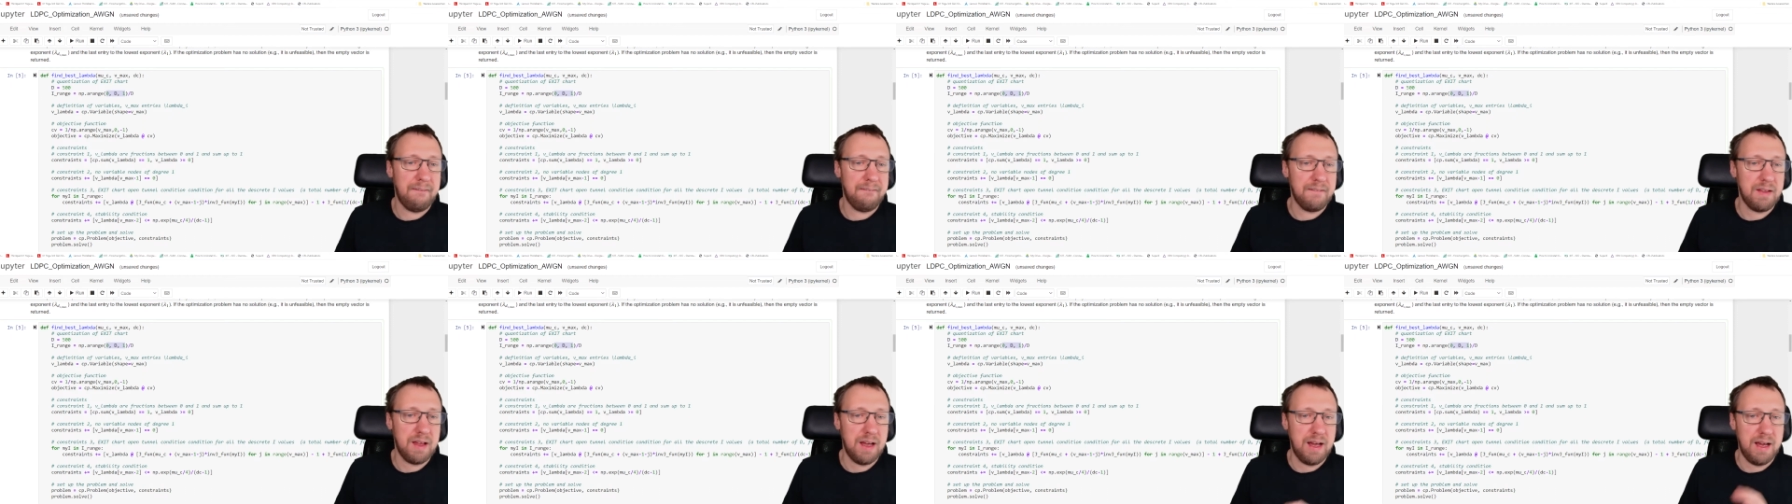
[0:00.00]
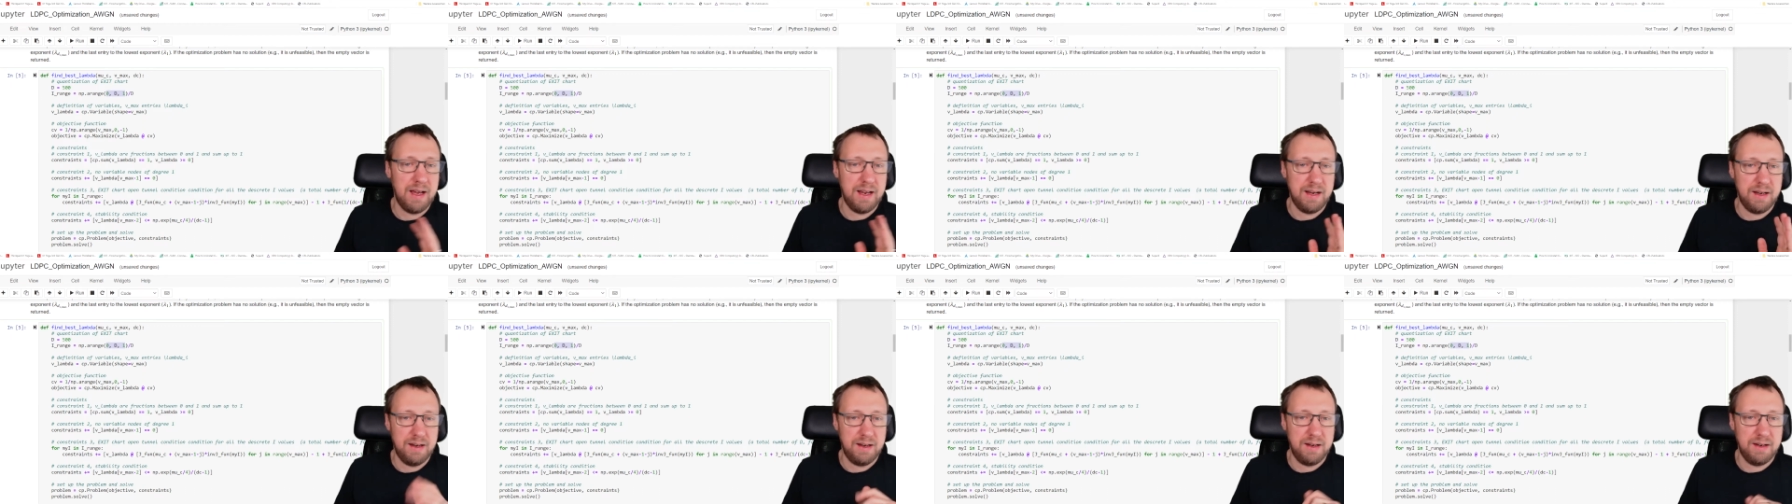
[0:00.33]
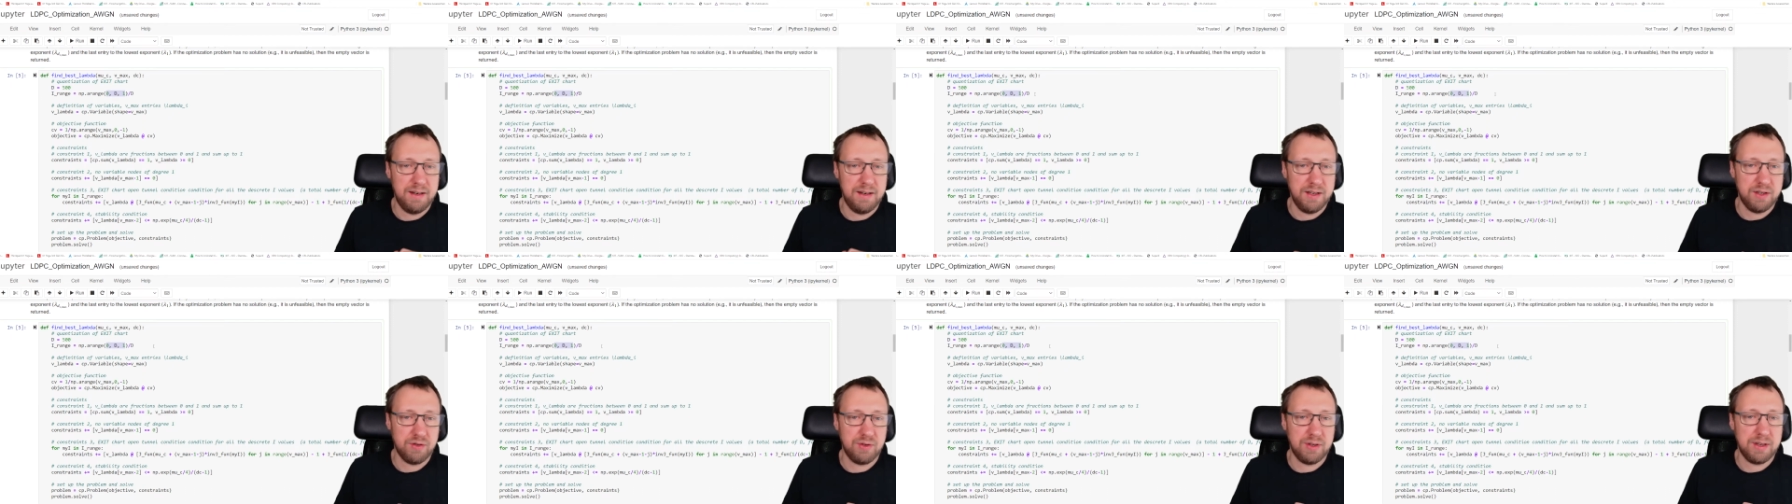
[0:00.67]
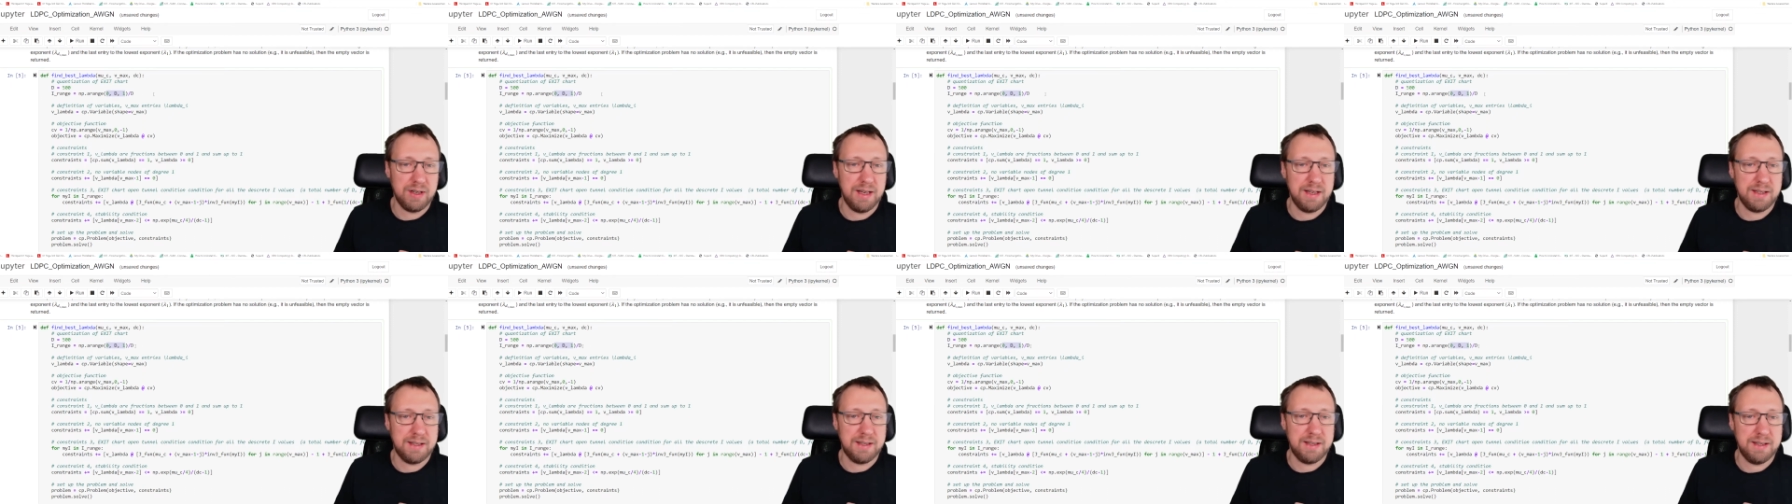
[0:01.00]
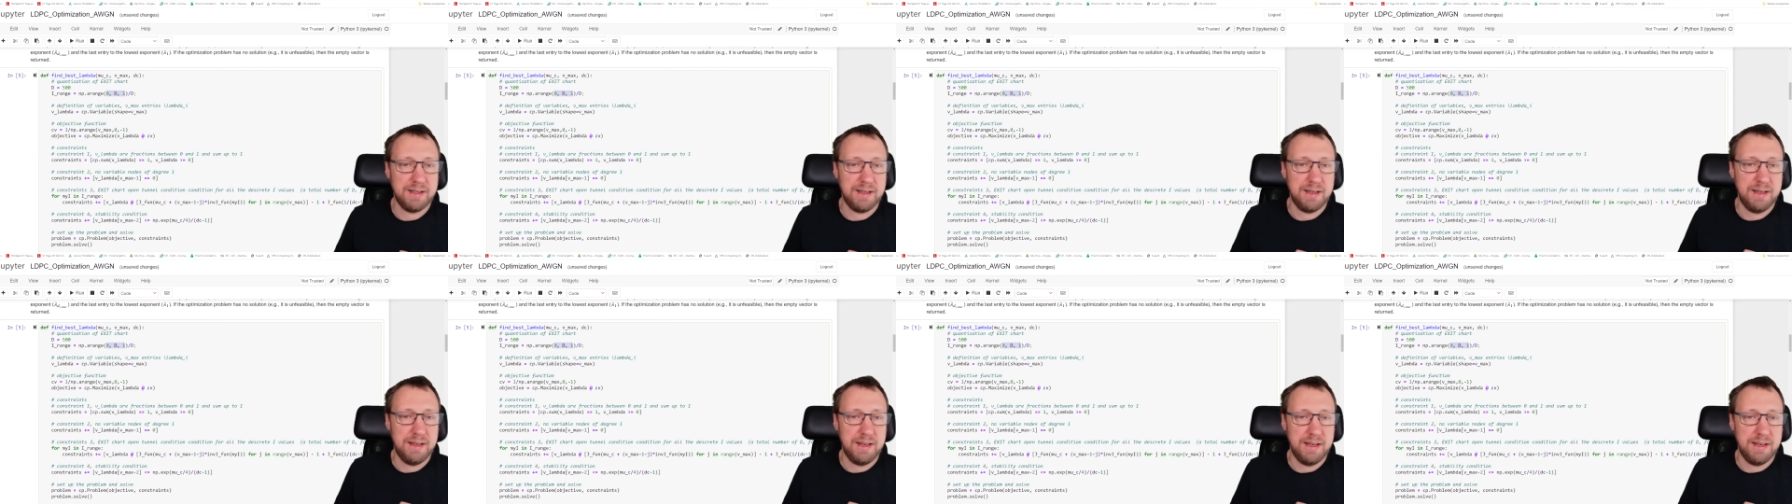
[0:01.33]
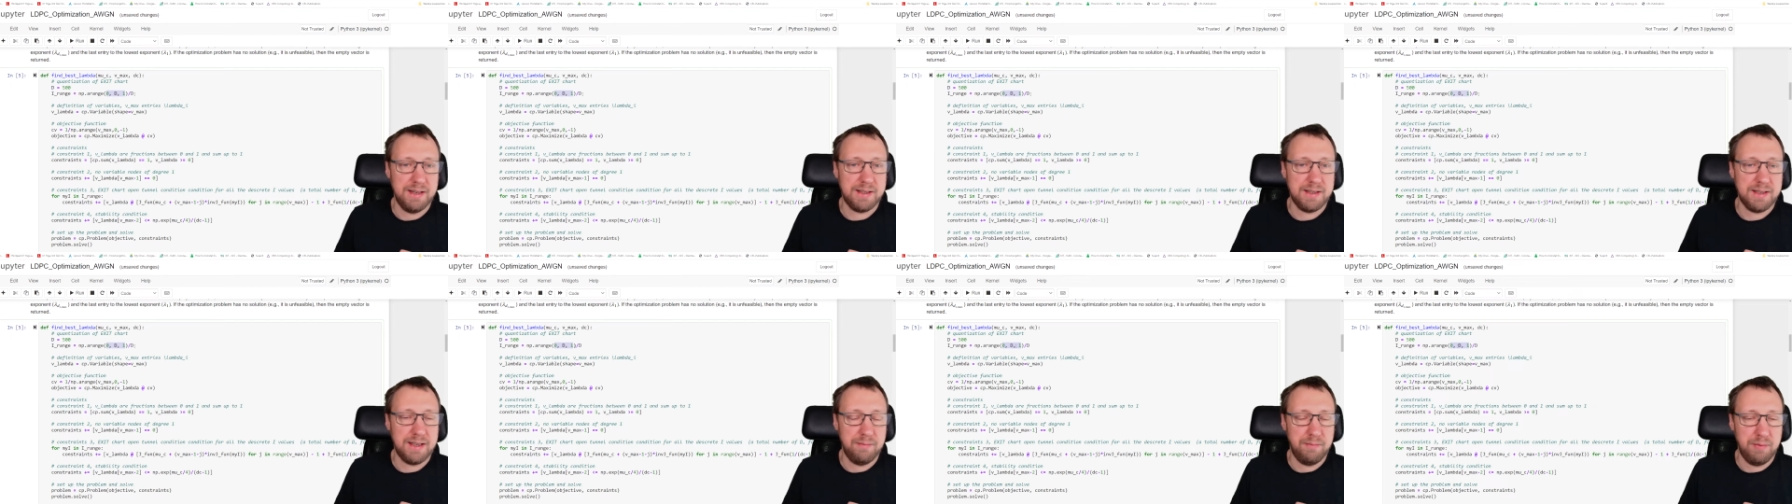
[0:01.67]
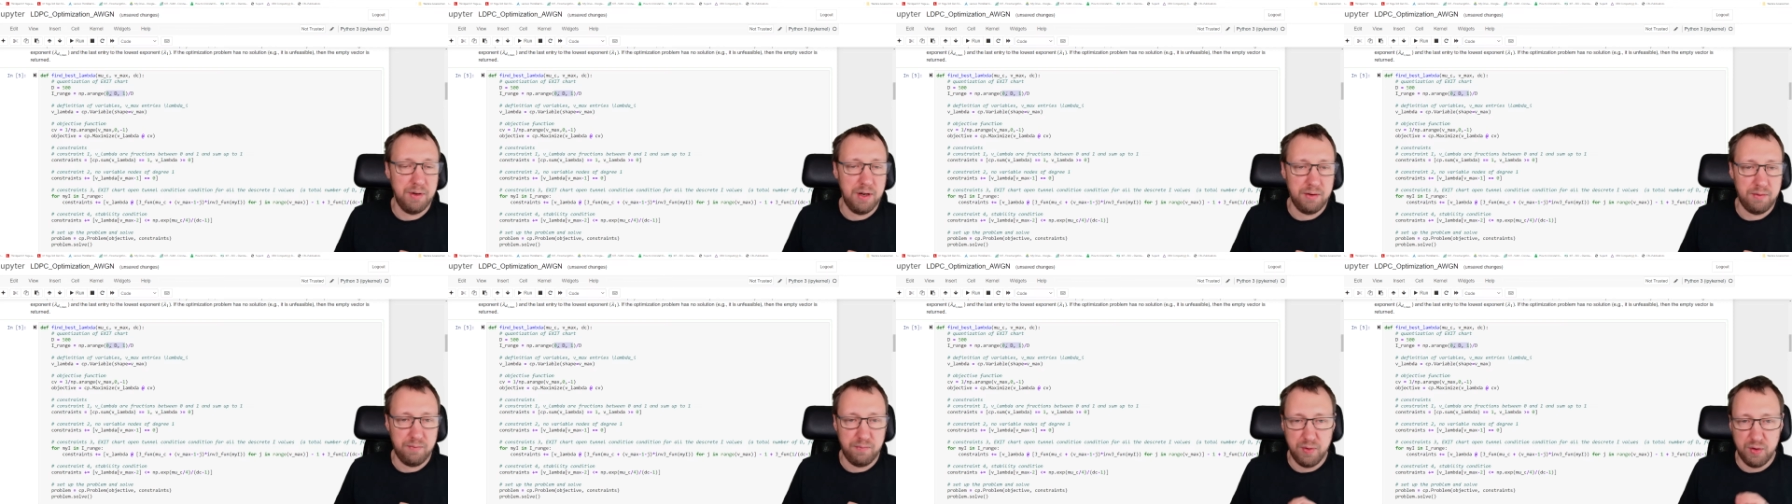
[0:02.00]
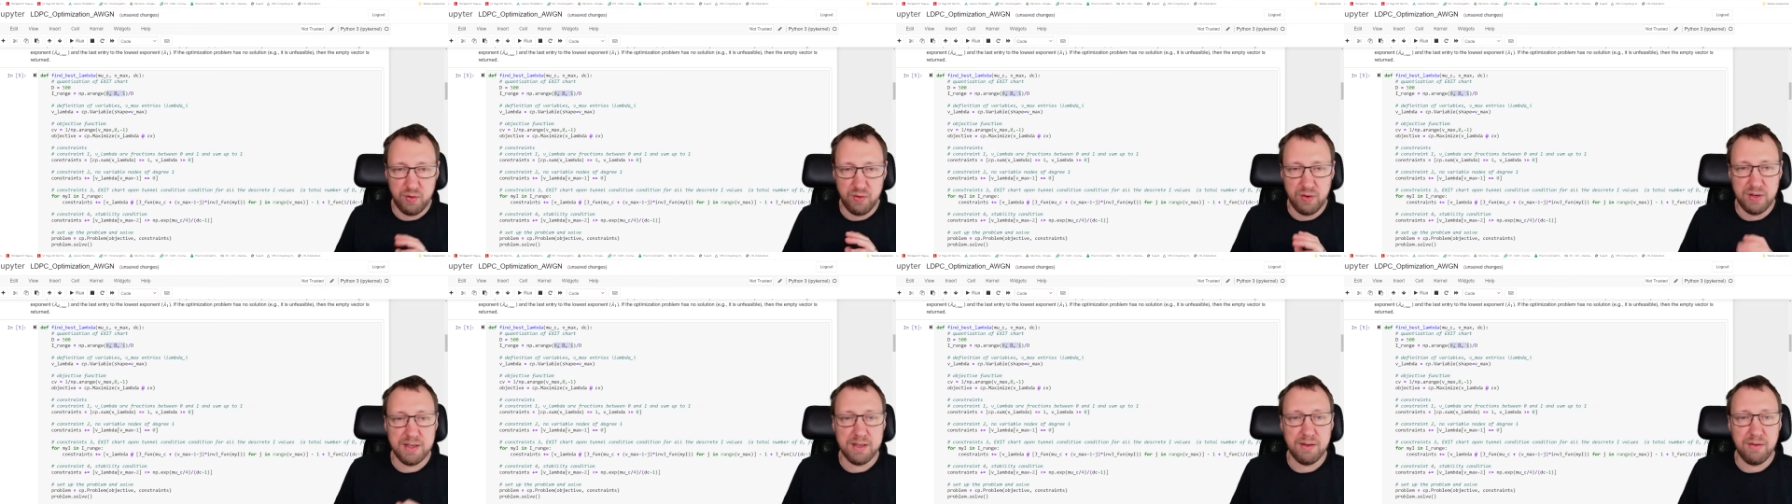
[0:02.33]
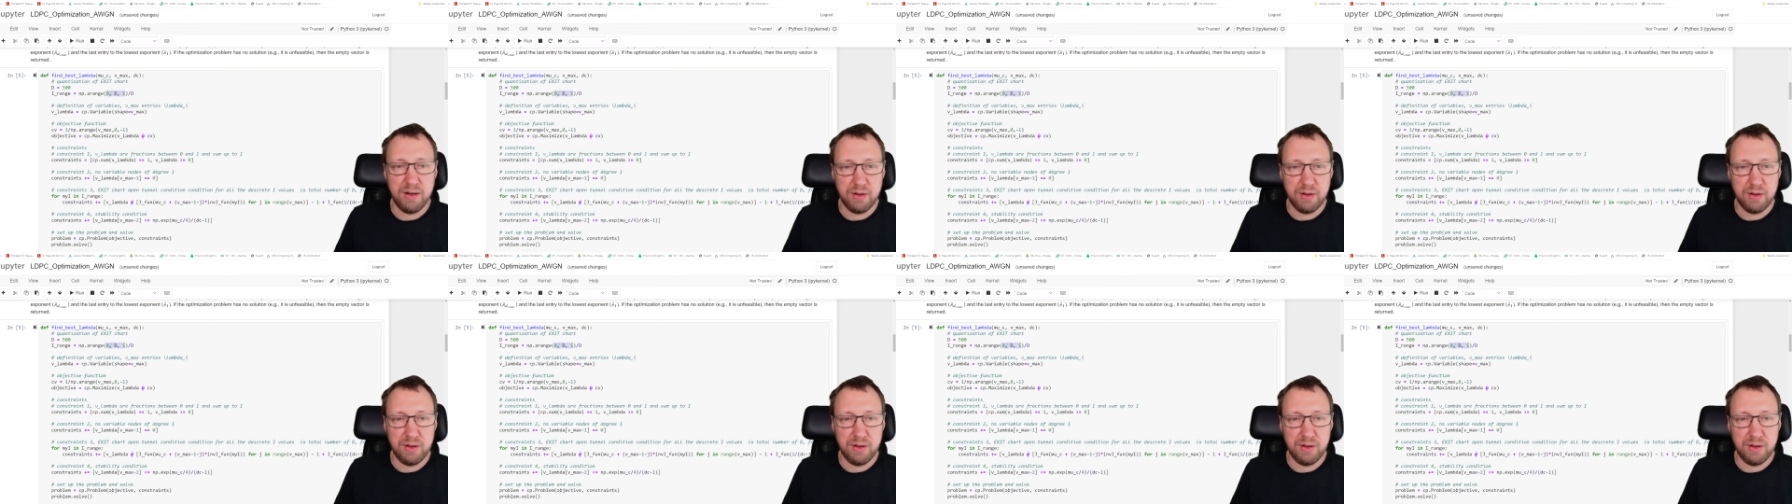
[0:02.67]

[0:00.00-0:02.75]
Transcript: and discretize this in d, between 0